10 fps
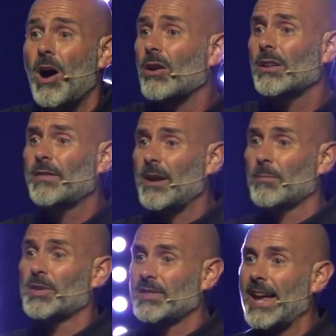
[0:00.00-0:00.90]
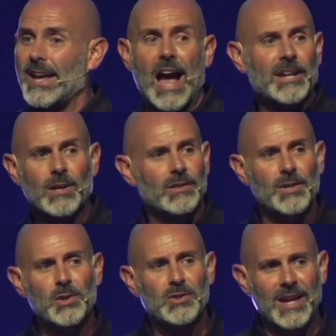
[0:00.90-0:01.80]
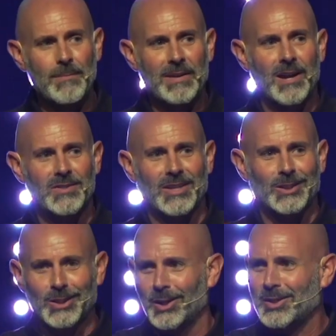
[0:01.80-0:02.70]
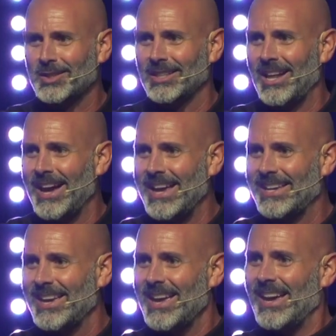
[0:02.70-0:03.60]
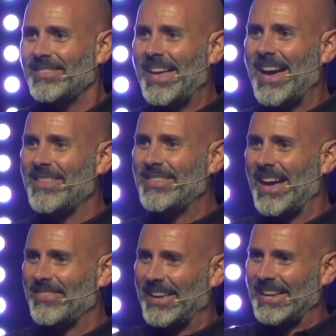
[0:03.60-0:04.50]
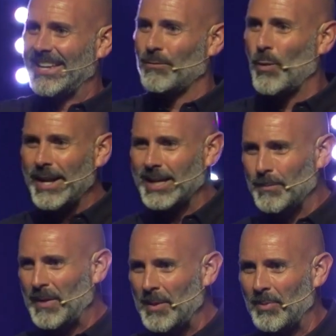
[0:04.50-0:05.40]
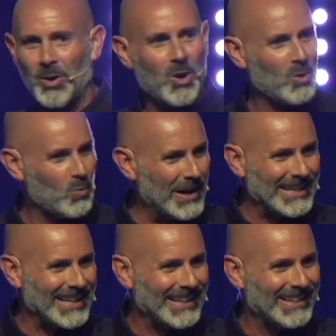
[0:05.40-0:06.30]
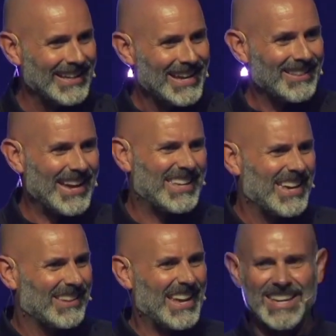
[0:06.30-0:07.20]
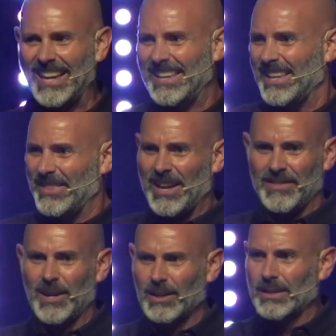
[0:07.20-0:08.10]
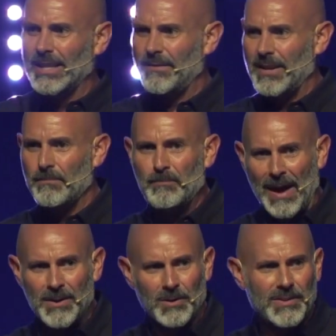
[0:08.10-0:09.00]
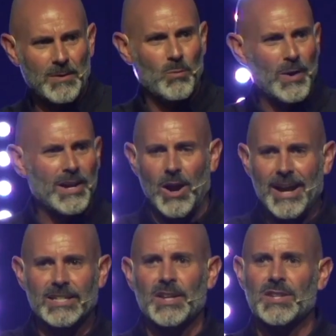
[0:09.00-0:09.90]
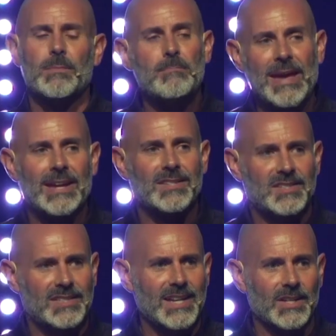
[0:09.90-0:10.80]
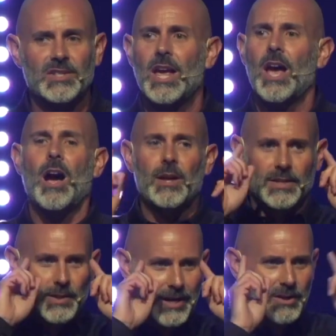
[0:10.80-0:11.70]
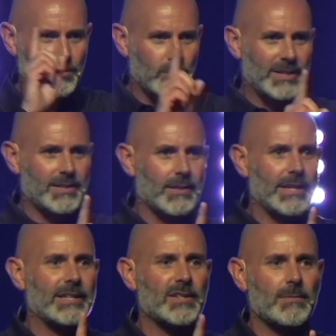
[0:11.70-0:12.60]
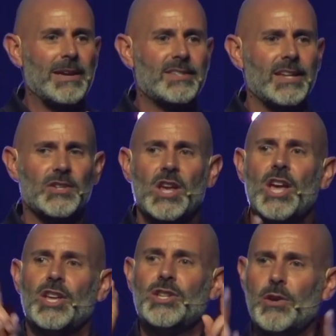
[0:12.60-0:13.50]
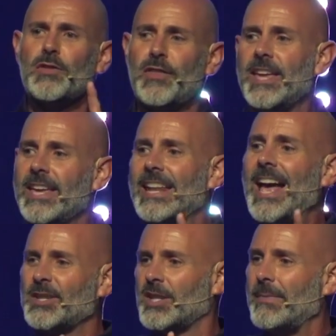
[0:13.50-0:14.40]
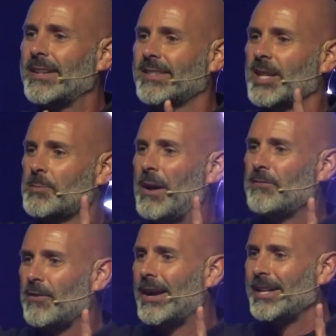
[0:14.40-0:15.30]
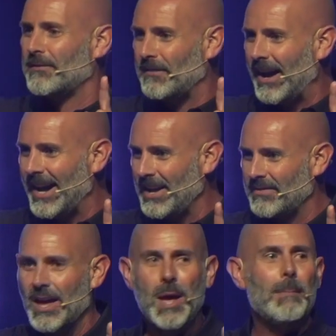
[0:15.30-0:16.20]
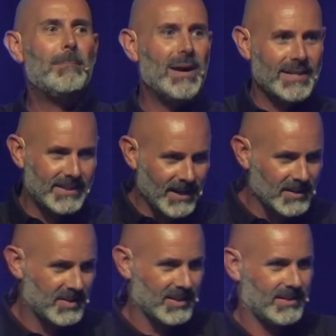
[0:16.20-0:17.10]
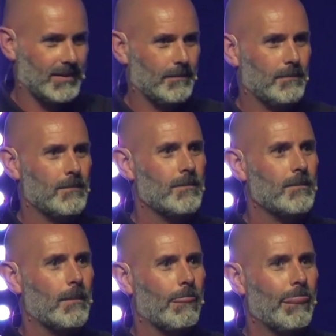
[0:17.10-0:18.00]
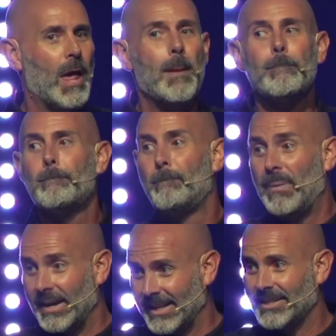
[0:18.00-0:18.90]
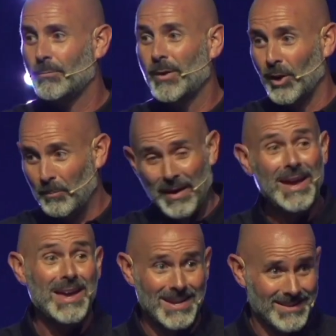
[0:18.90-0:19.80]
all of them were saying, I don't understand because it looks like that, that the wicked people are winning. Like, like eh, they, are living better than we are. It doesn't make sense. Here's the reason it doesn't make sense. You think it has to make sense by Friday at five, but it doesn't. But it will pay.